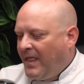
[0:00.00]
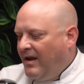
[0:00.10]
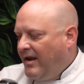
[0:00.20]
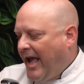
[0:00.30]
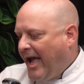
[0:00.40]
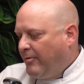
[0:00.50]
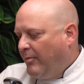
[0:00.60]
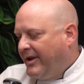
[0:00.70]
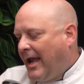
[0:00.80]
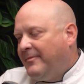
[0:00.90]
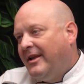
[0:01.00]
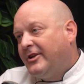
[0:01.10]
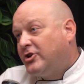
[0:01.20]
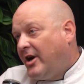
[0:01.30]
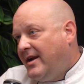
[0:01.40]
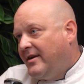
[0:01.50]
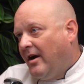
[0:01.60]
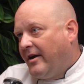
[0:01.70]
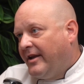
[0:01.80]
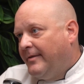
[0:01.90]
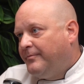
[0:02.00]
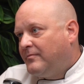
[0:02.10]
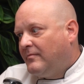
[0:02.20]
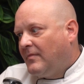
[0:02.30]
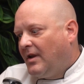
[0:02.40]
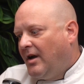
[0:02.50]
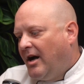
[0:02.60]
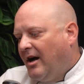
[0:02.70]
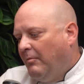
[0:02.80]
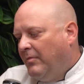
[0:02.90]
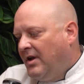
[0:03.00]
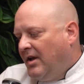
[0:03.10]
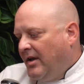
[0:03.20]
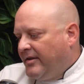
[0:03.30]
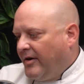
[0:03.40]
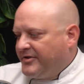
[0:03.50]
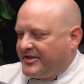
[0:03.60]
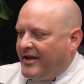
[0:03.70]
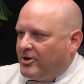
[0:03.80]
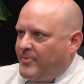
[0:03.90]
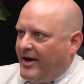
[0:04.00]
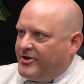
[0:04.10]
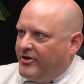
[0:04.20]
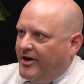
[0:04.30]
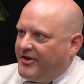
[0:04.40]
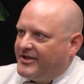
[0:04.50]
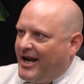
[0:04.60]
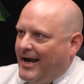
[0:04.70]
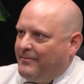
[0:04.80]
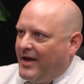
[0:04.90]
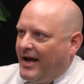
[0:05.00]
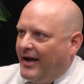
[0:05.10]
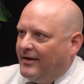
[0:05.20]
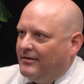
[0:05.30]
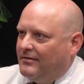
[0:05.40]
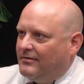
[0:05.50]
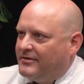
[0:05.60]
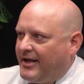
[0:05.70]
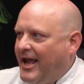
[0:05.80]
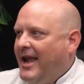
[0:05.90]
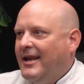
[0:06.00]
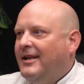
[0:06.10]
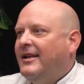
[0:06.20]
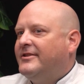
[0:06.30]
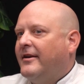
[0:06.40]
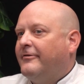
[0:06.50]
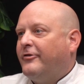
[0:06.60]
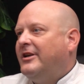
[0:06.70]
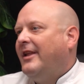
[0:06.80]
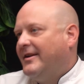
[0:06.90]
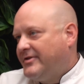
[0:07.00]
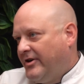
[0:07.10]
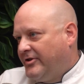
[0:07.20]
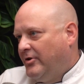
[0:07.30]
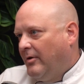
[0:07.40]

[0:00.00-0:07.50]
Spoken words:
and when we came to get trained on it, there was a sales manager there at the time that said, hey, he needs a freelancer to do it.